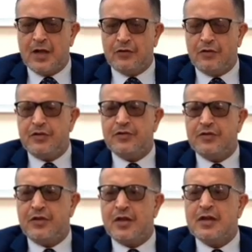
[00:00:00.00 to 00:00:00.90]
So this
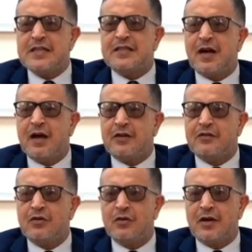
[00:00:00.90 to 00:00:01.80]
is the
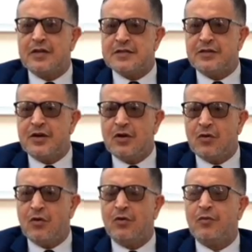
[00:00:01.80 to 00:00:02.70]
extra-articular history
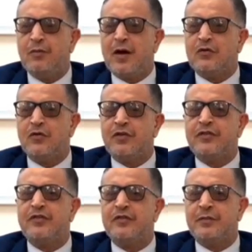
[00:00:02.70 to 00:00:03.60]
or part of the
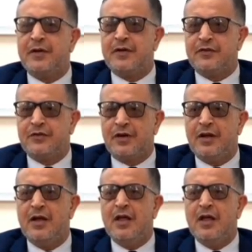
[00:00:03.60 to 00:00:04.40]
systemic history.